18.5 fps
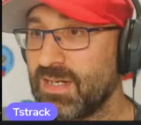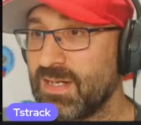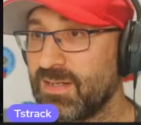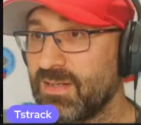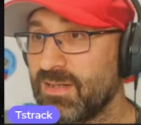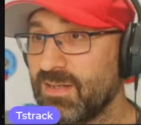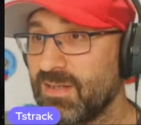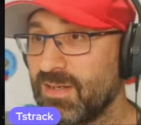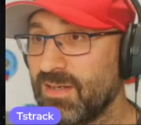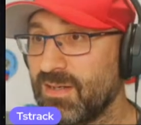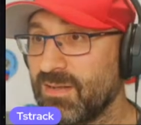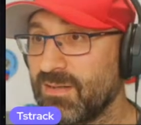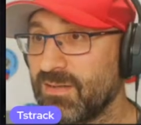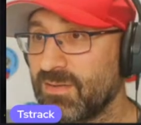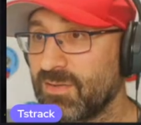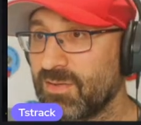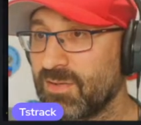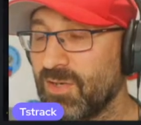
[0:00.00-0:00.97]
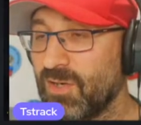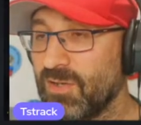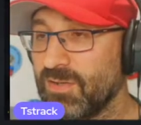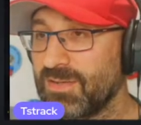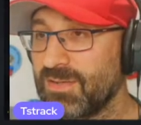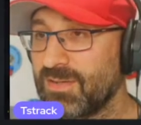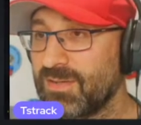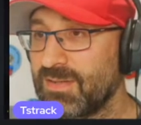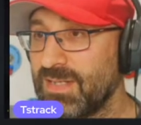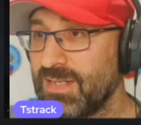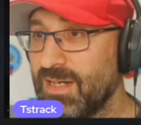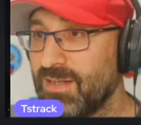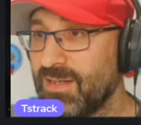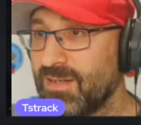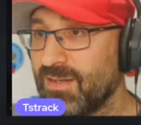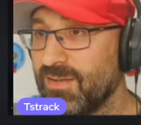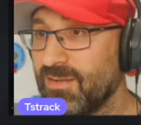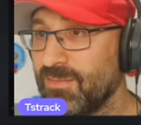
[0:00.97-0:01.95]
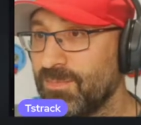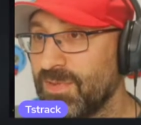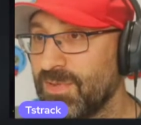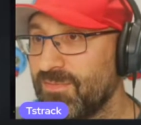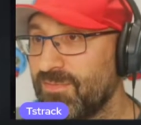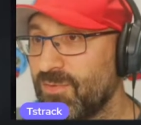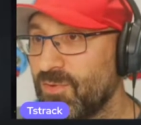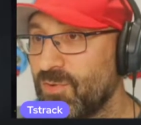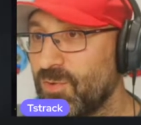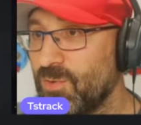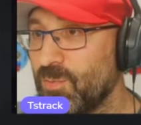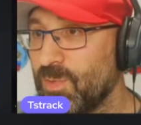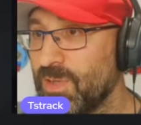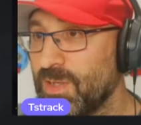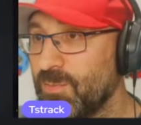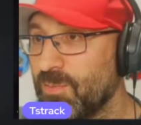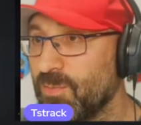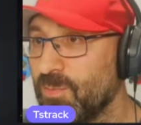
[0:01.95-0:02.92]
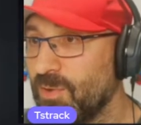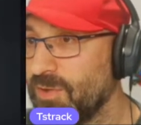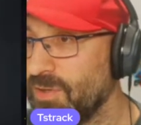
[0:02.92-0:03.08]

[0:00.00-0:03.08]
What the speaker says: Taylor got taken before we were